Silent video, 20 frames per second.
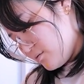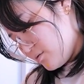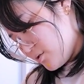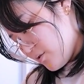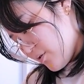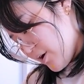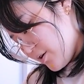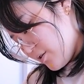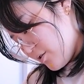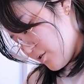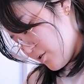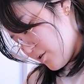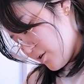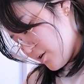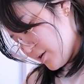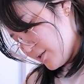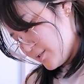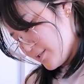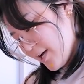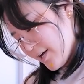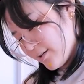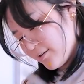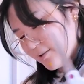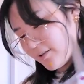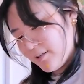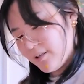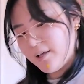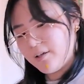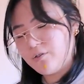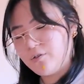so I know
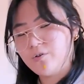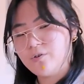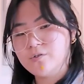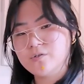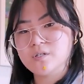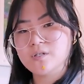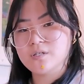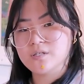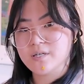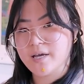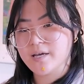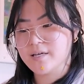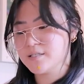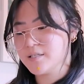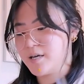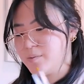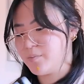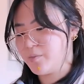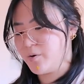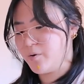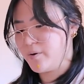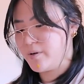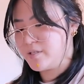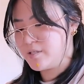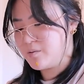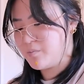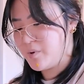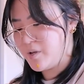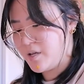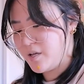exactly those are the dates I'm going
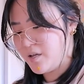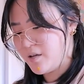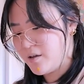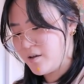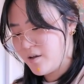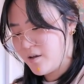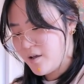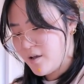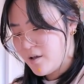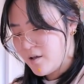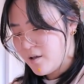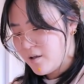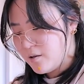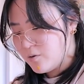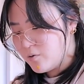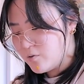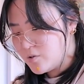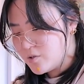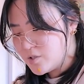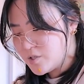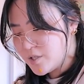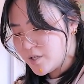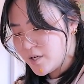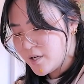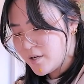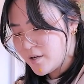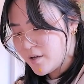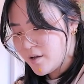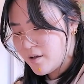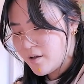to be
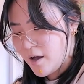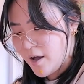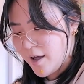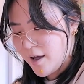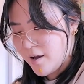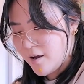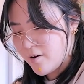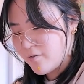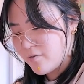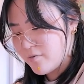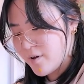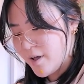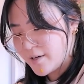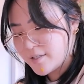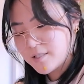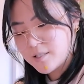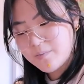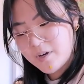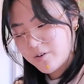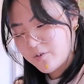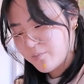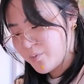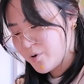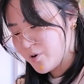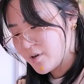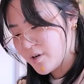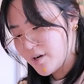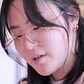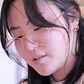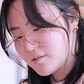launching. I have X amount of
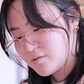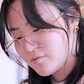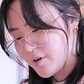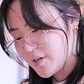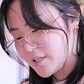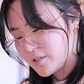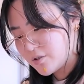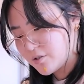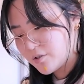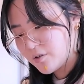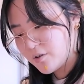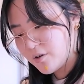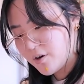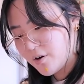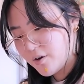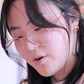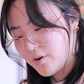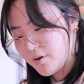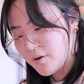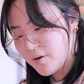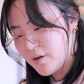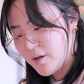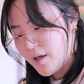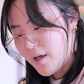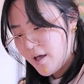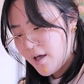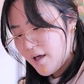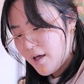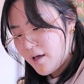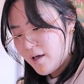products ready to go,
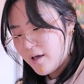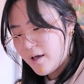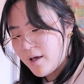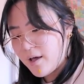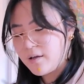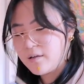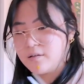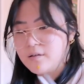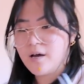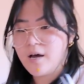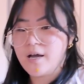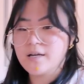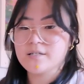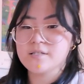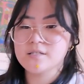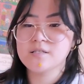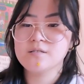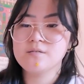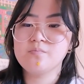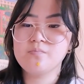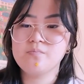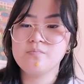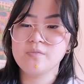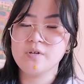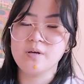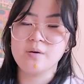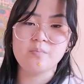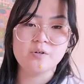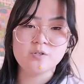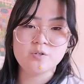and I just,
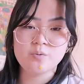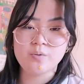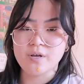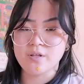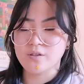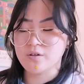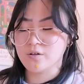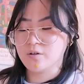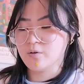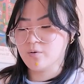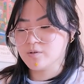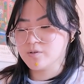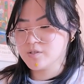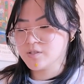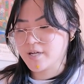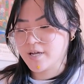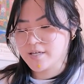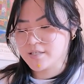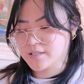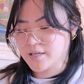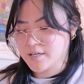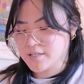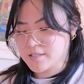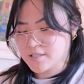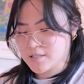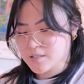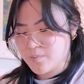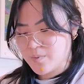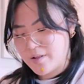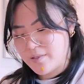in between the launch days, I
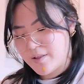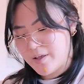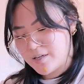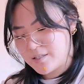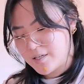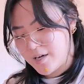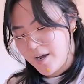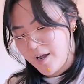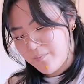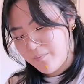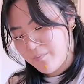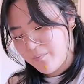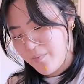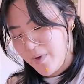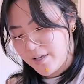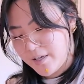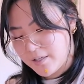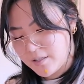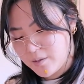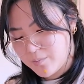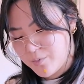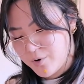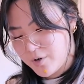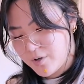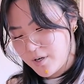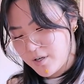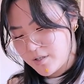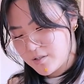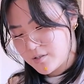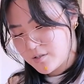just spend that time making the
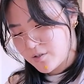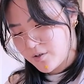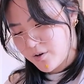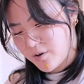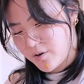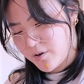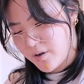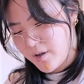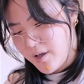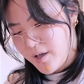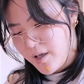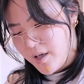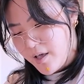product. So